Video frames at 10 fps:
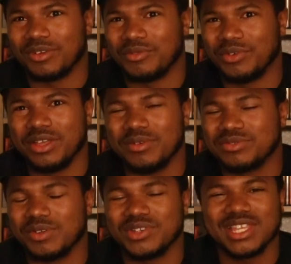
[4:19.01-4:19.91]

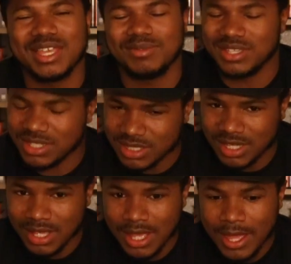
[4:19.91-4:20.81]
whatever his name is,
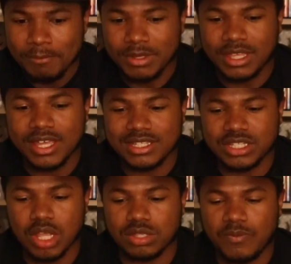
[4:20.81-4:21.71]
because
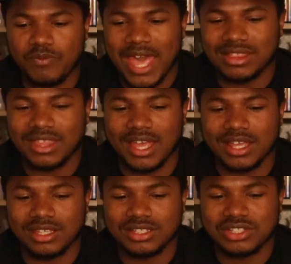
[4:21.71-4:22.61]
that's off the fact
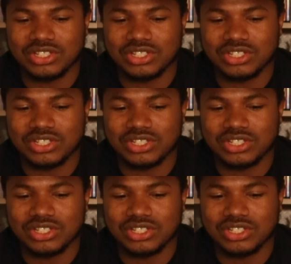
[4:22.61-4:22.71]
that